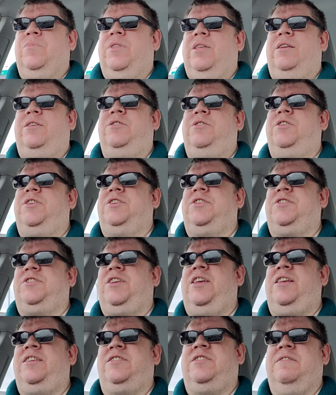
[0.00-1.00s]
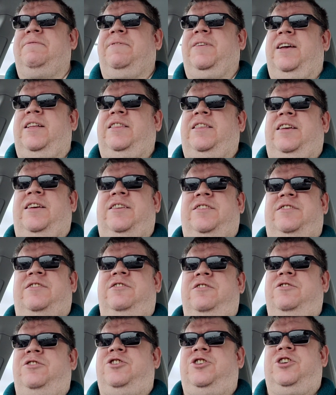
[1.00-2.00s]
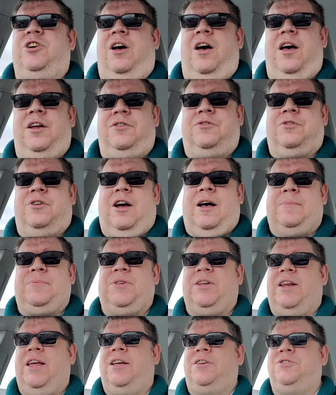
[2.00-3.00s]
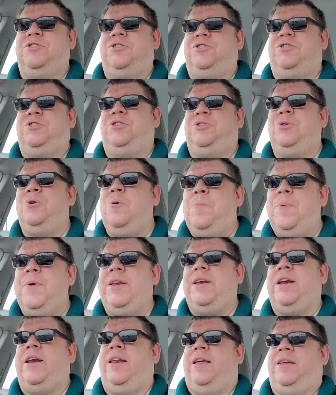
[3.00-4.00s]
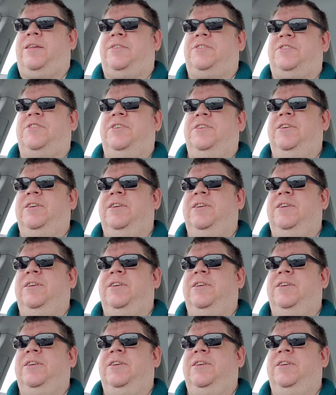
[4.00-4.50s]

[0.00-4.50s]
And you just see stuff like this and your jaw drops at how stupid it is.